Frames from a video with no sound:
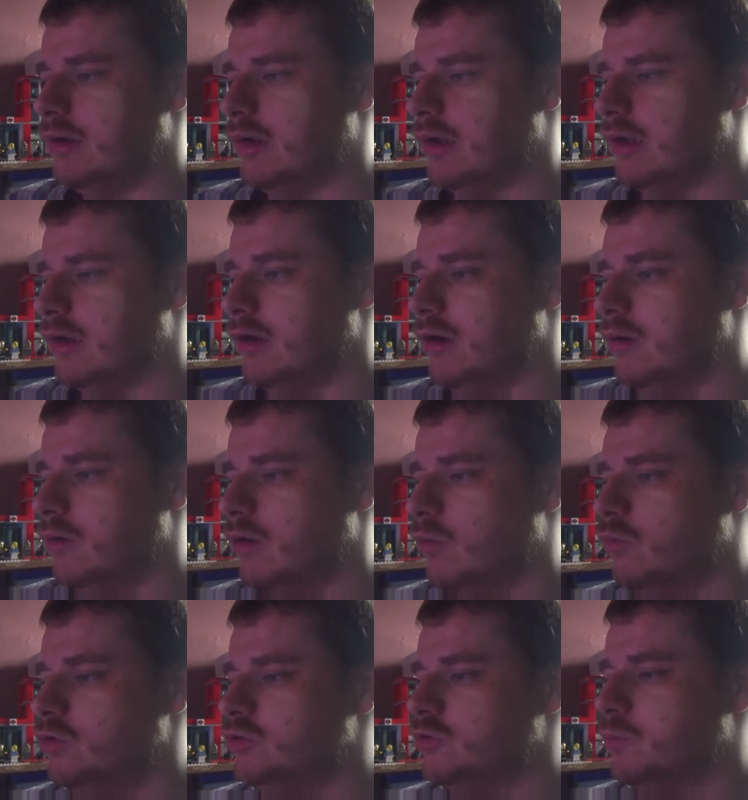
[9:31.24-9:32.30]
Uh, I
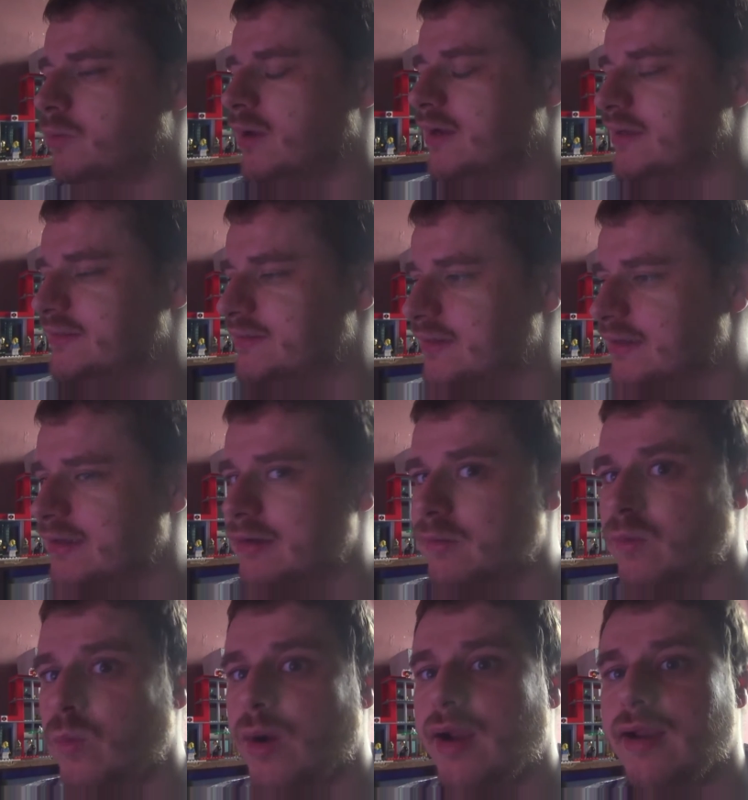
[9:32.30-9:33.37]
want to place it
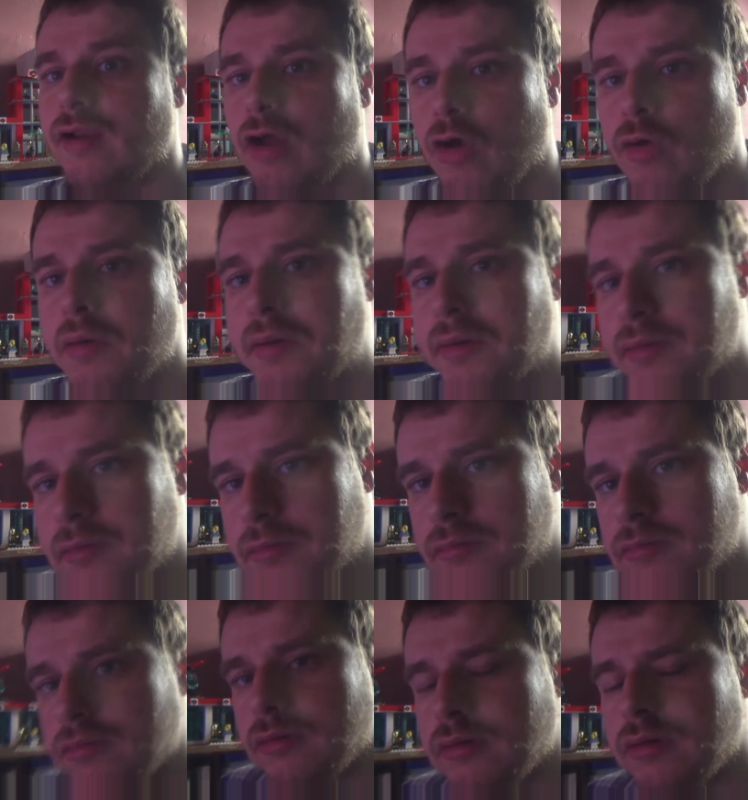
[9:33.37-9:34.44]
where no,
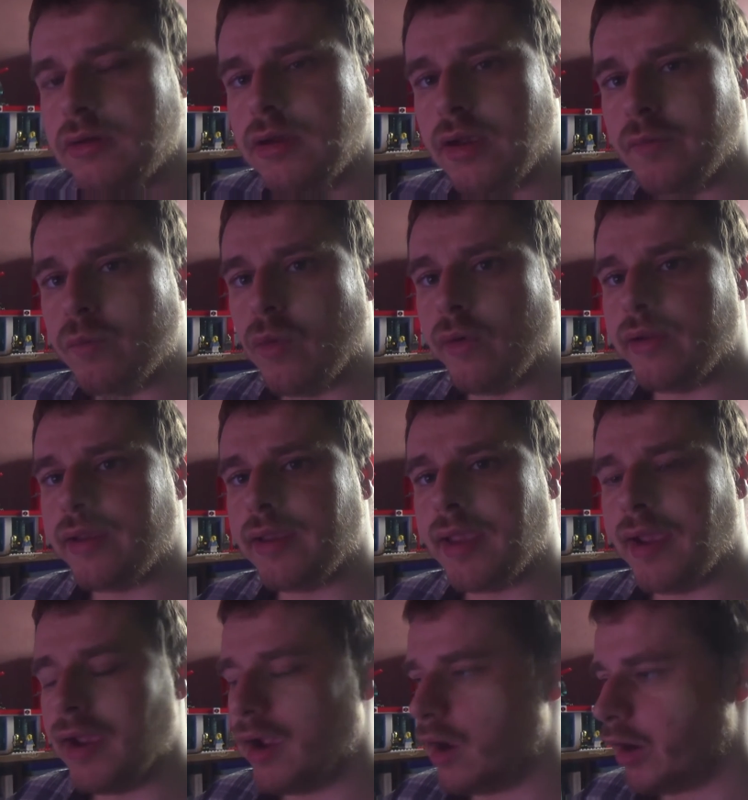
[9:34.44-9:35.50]
it won't
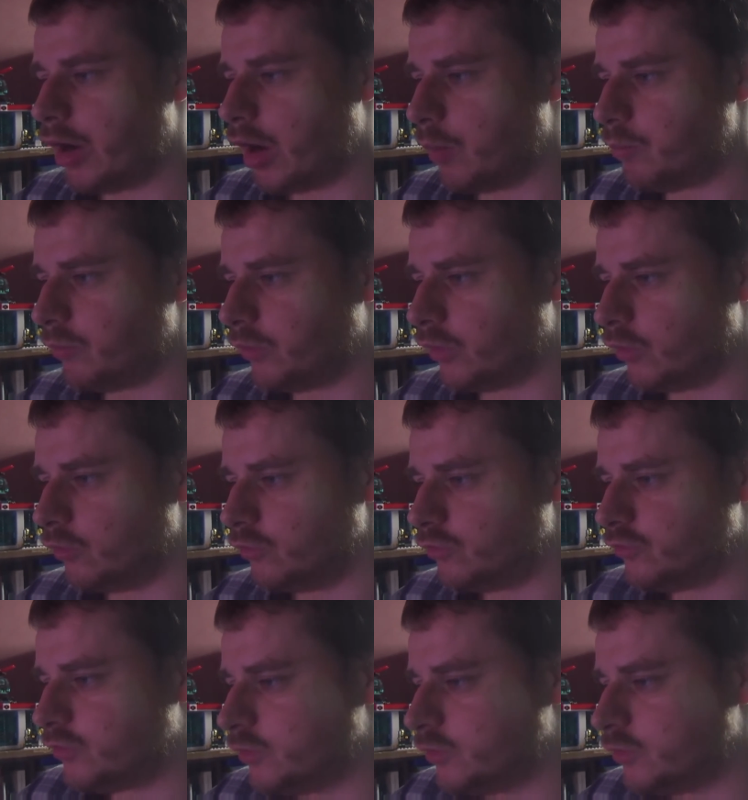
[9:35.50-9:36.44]
get abused.